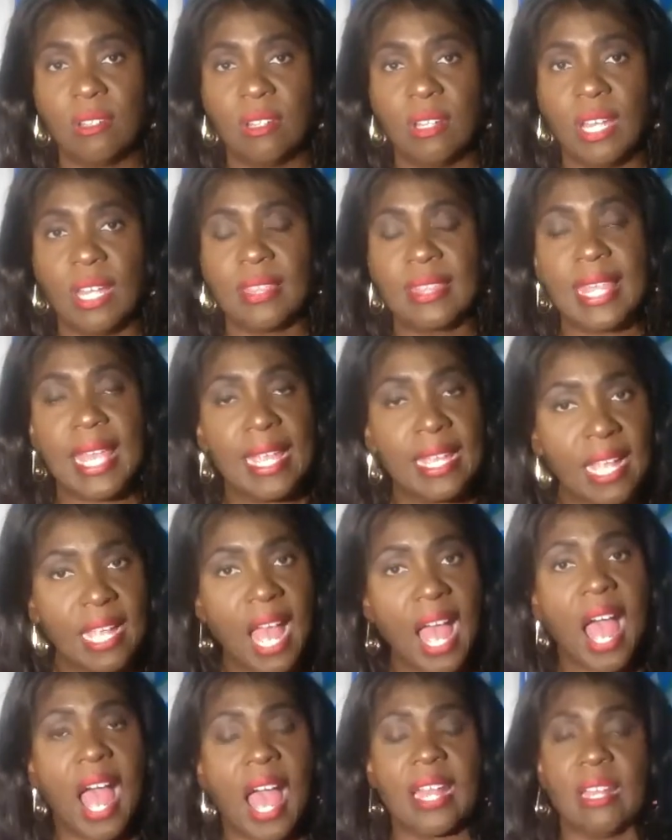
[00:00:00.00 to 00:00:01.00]
And thank
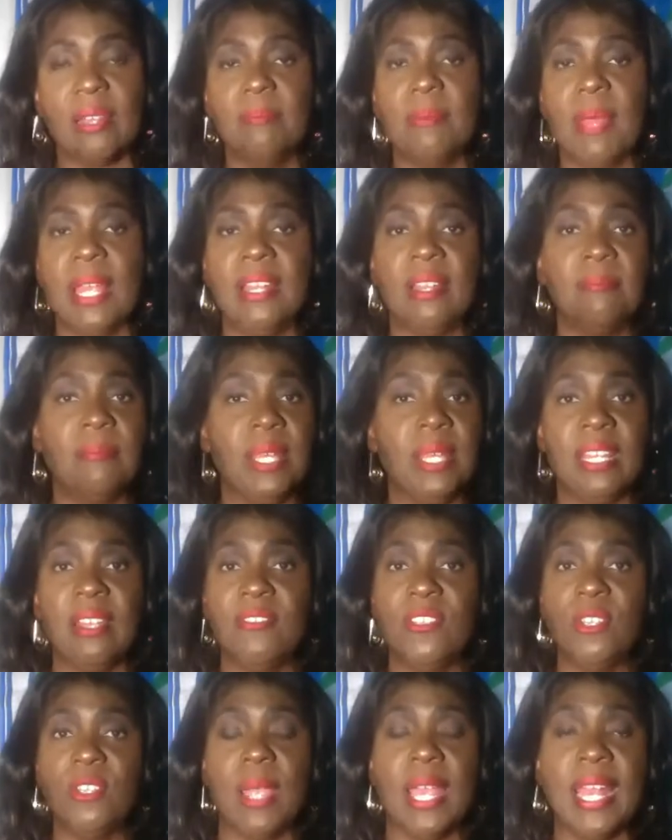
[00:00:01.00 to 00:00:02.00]
God, I mean, many
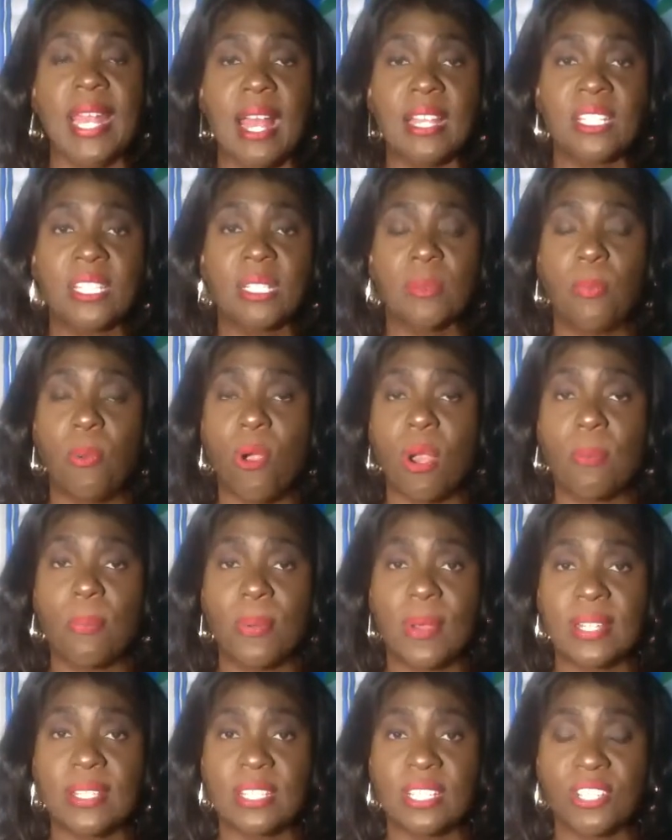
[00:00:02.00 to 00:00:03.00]
of you may not support
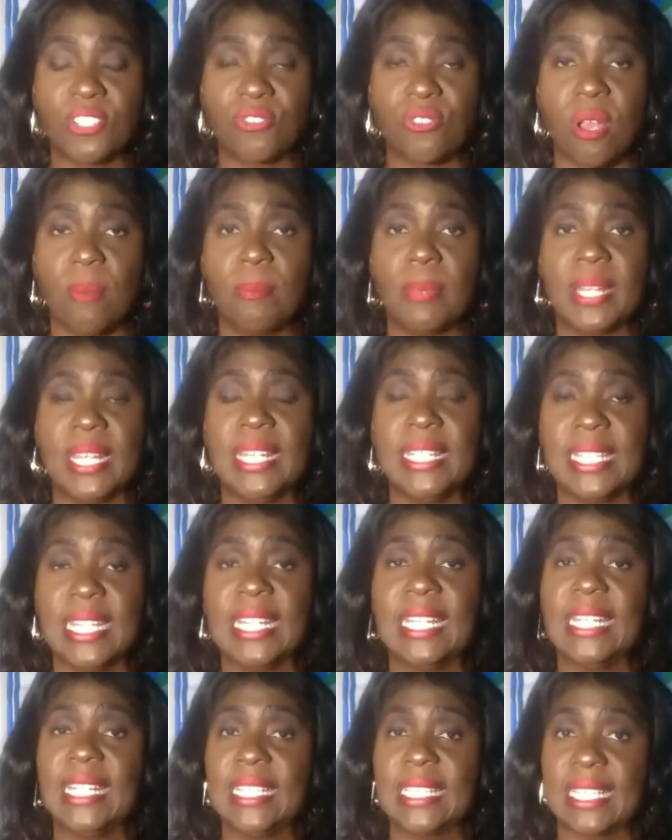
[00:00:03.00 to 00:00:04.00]
President Trump, but he did
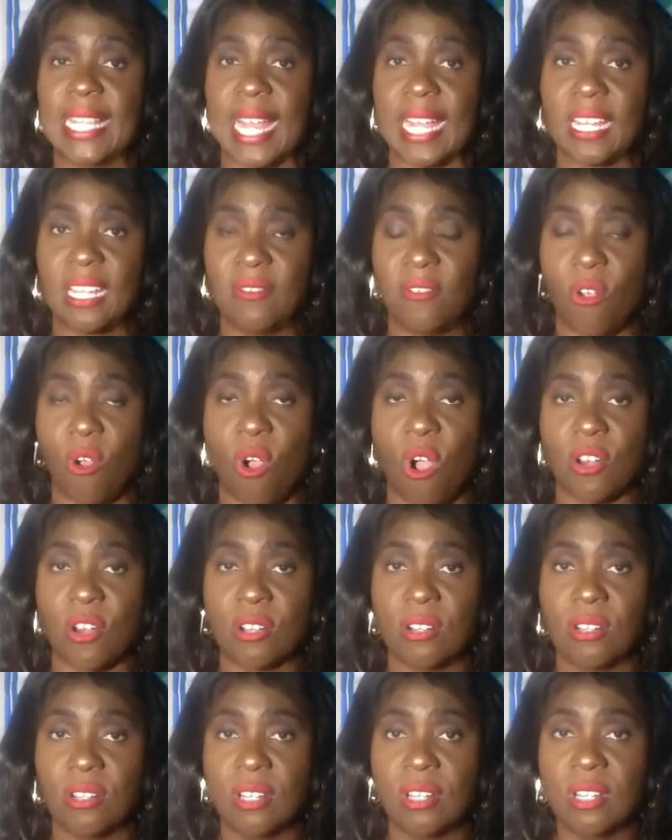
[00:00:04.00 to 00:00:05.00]
an executive
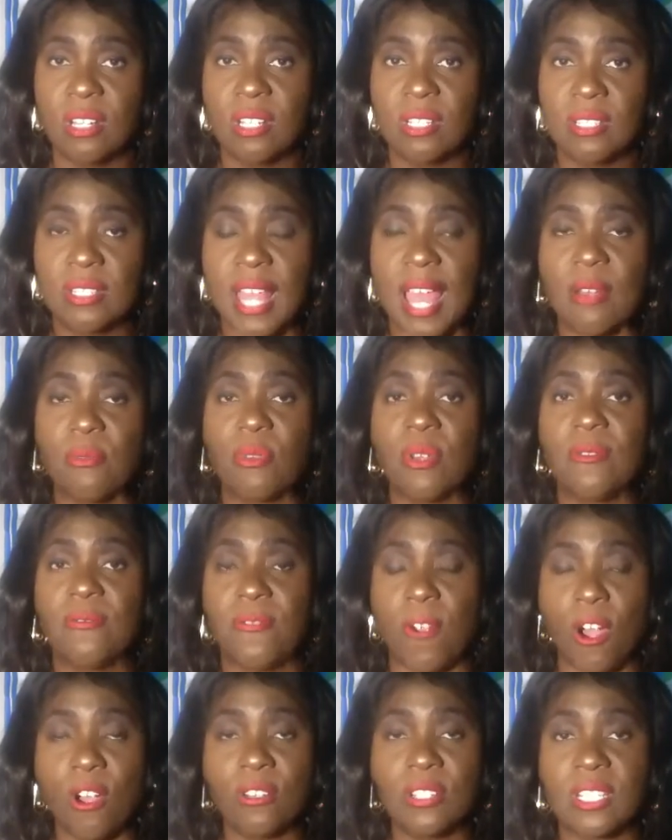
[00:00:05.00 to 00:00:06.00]
order that
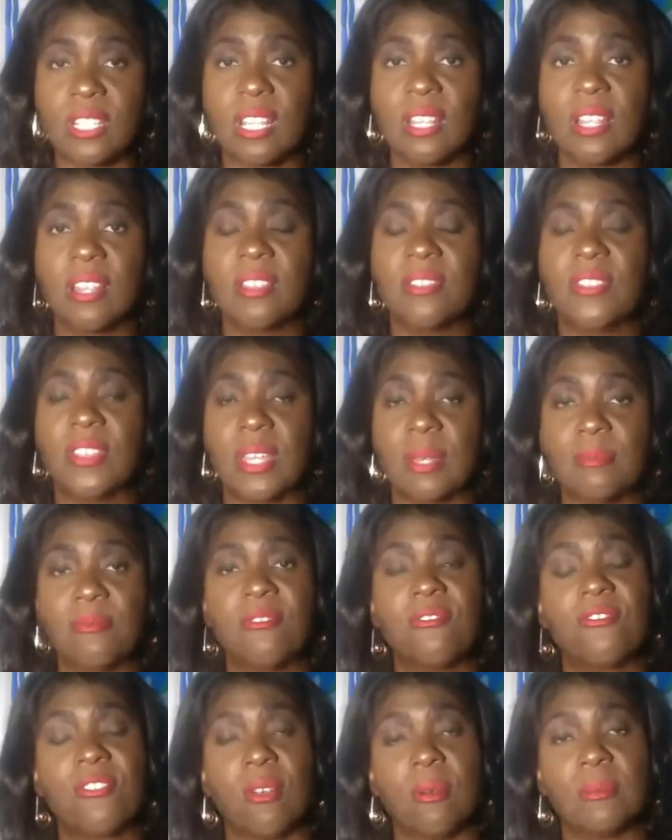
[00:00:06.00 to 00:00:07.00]
reversed
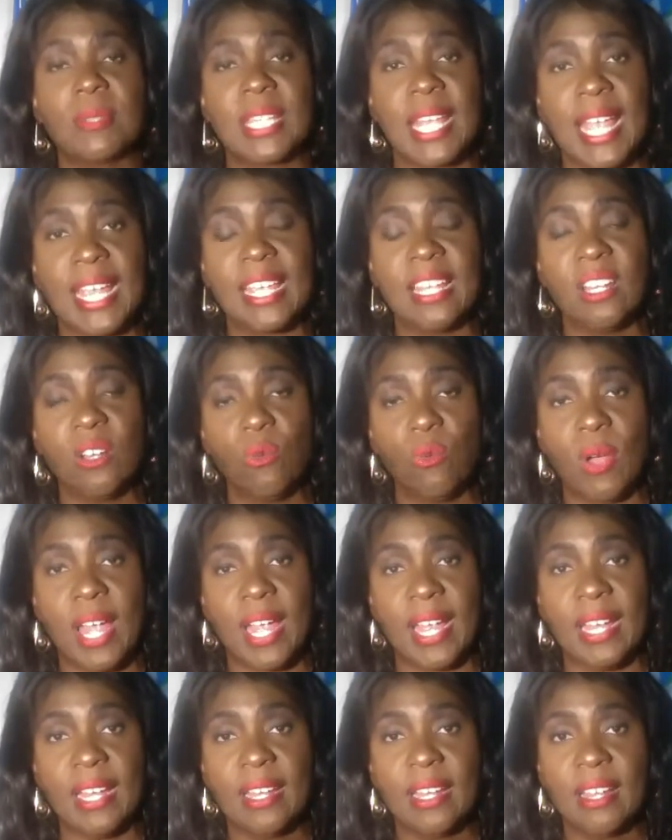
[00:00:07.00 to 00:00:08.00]
them from taking
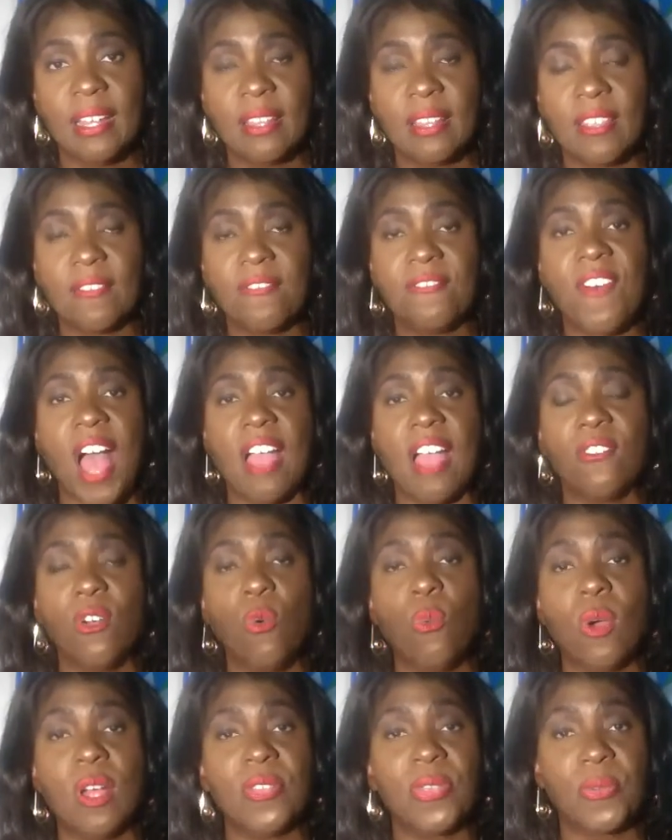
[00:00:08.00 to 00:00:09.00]
away the
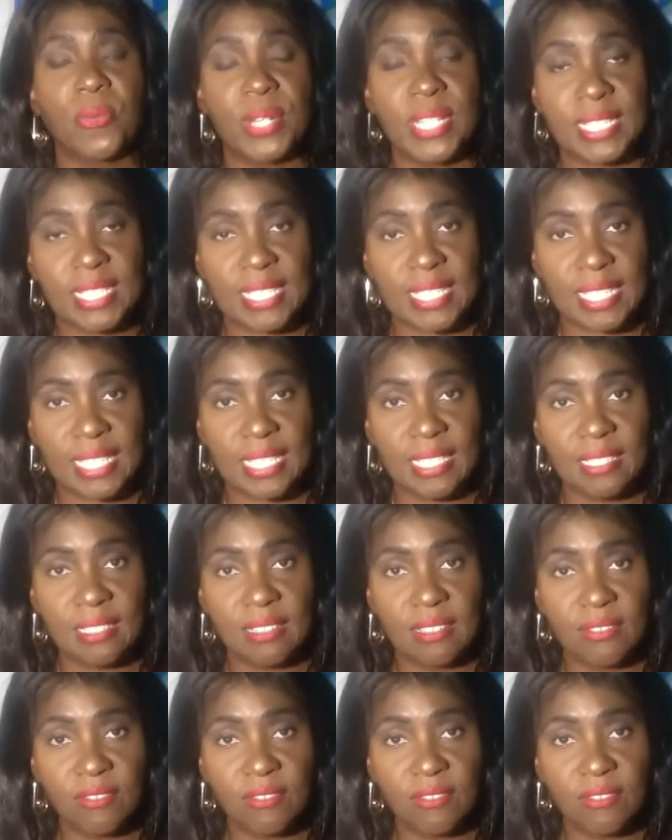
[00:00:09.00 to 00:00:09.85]
501(c)(3).